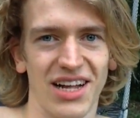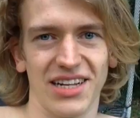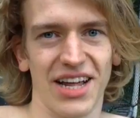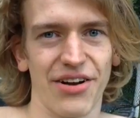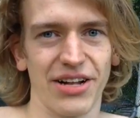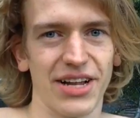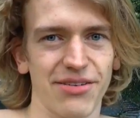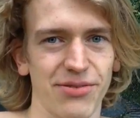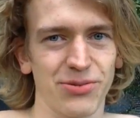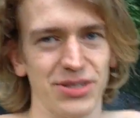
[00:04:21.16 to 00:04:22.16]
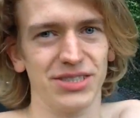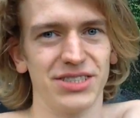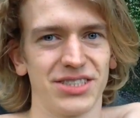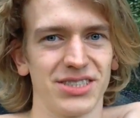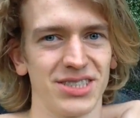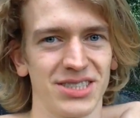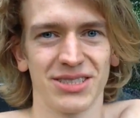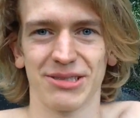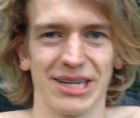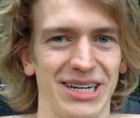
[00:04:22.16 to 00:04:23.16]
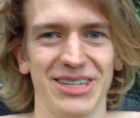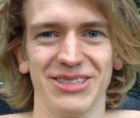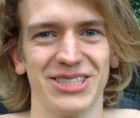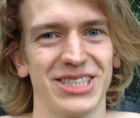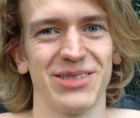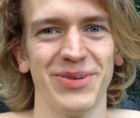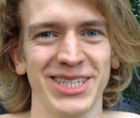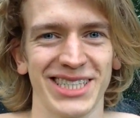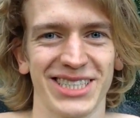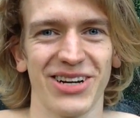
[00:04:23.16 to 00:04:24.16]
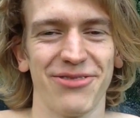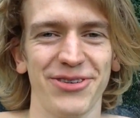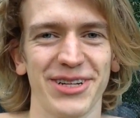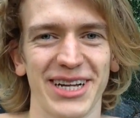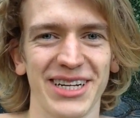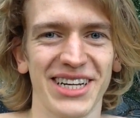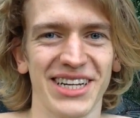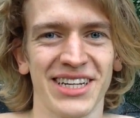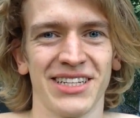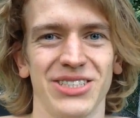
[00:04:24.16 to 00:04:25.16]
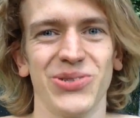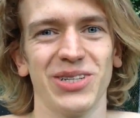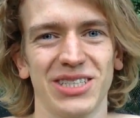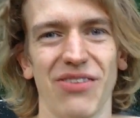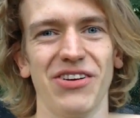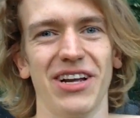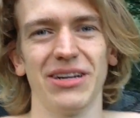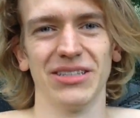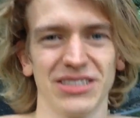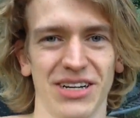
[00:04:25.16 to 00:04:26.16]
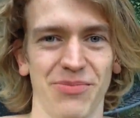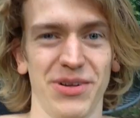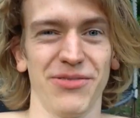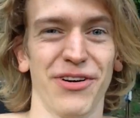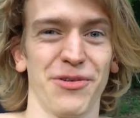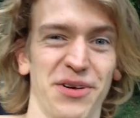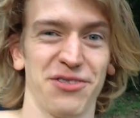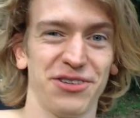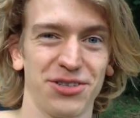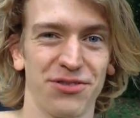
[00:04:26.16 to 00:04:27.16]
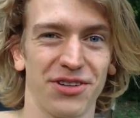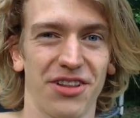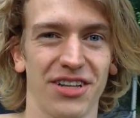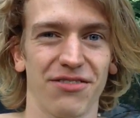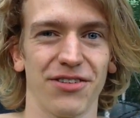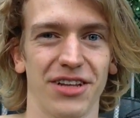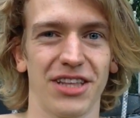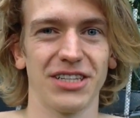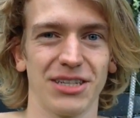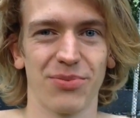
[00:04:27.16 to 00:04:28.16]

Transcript: a lot of it was, it's just amazing. So I feel that doing this every day can be very beneficial for the things they